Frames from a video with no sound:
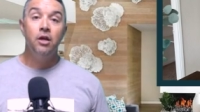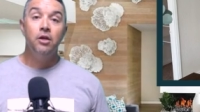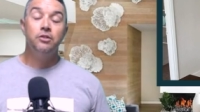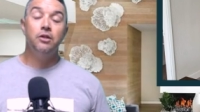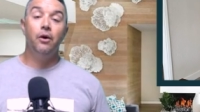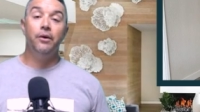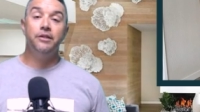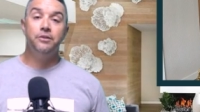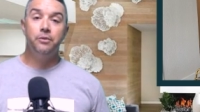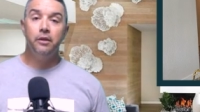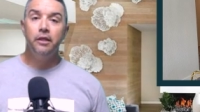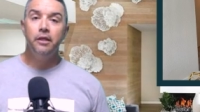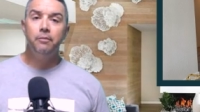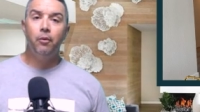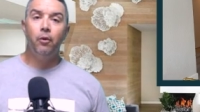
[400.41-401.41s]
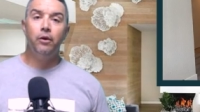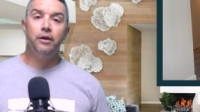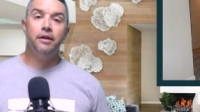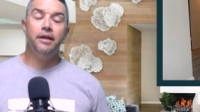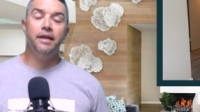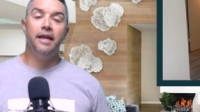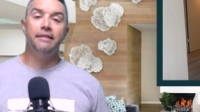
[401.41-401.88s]
So it's really
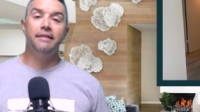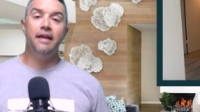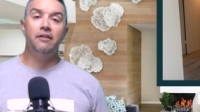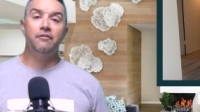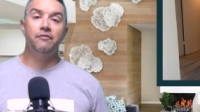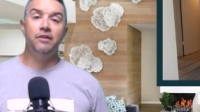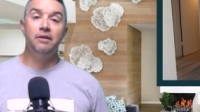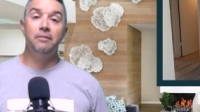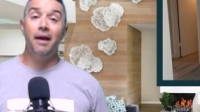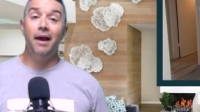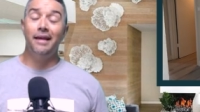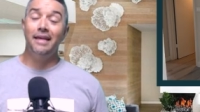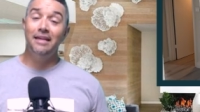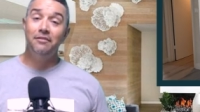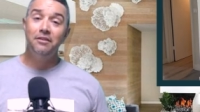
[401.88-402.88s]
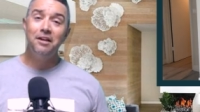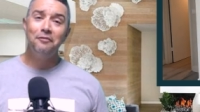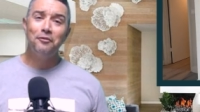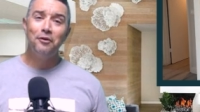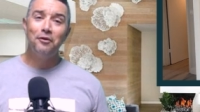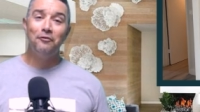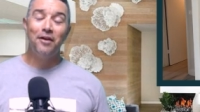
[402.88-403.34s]
important to get that feedback. Even
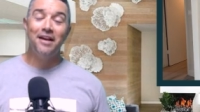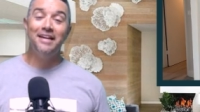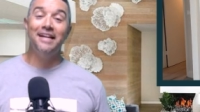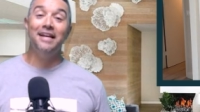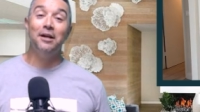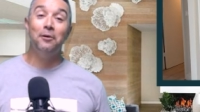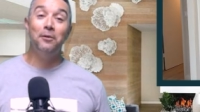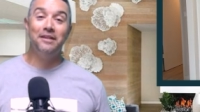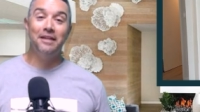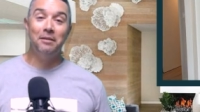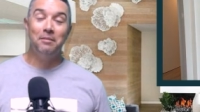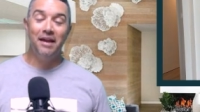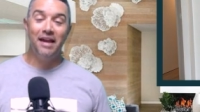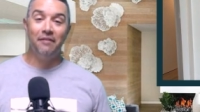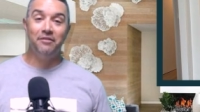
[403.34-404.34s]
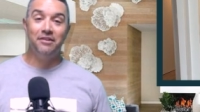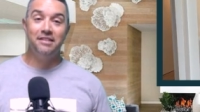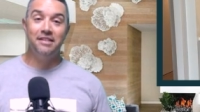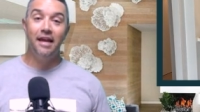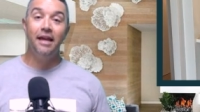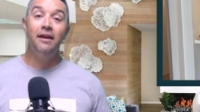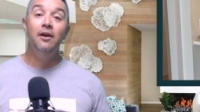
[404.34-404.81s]
if you're afraid to hear what they may have to
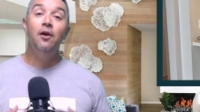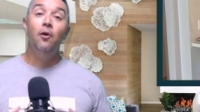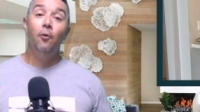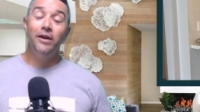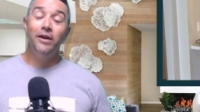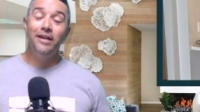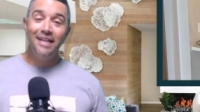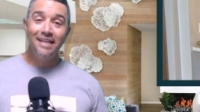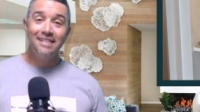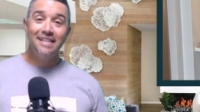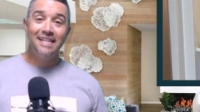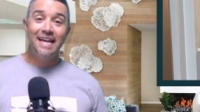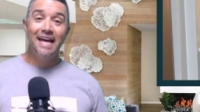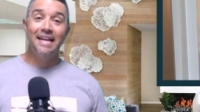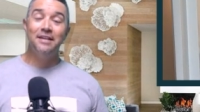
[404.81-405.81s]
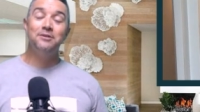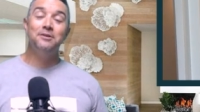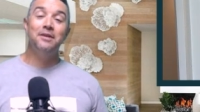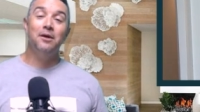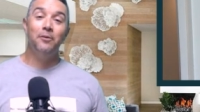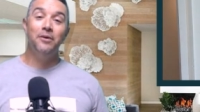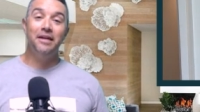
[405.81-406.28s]
say, we need to get it so
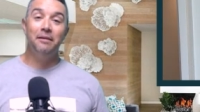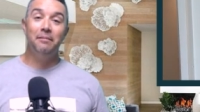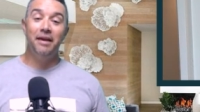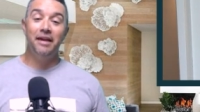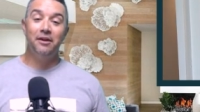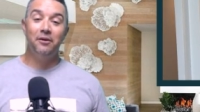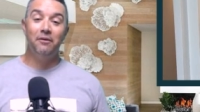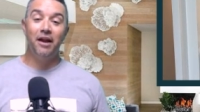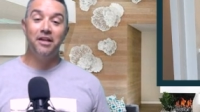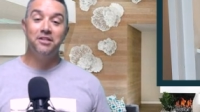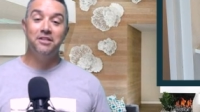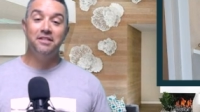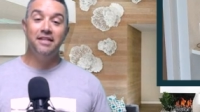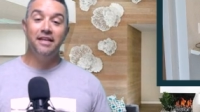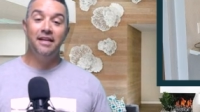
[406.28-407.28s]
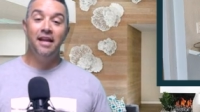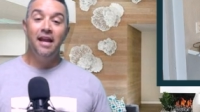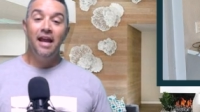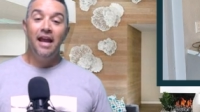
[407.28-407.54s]
that we can make corrections. And,